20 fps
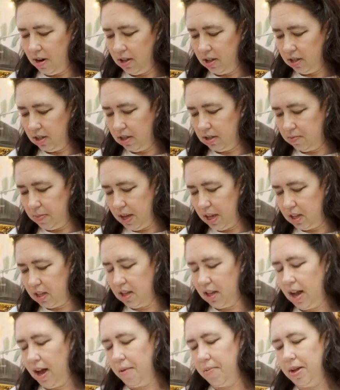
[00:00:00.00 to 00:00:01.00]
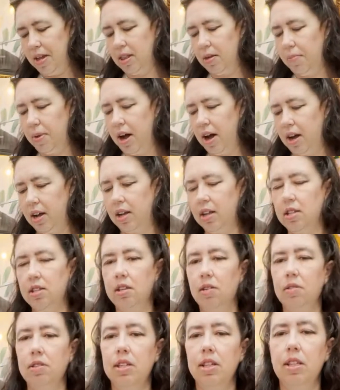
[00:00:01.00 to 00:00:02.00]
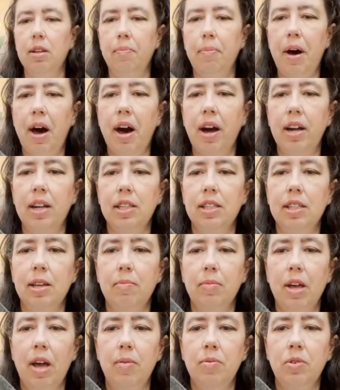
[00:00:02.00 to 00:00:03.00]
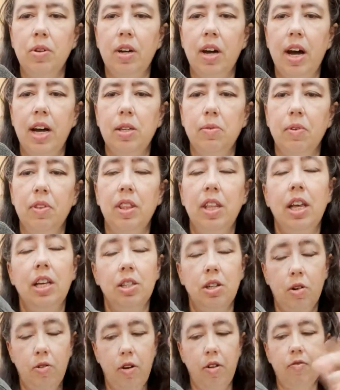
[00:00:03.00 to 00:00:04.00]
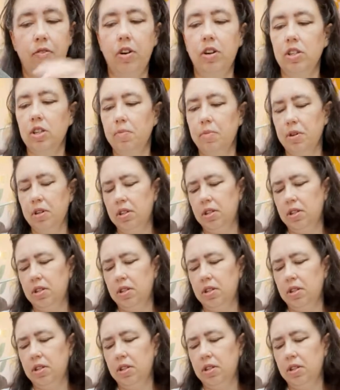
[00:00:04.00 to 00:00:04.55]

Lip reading: It's peeked out in the pocket. So it's in the pocket sometimes, you guys, when things are reversible.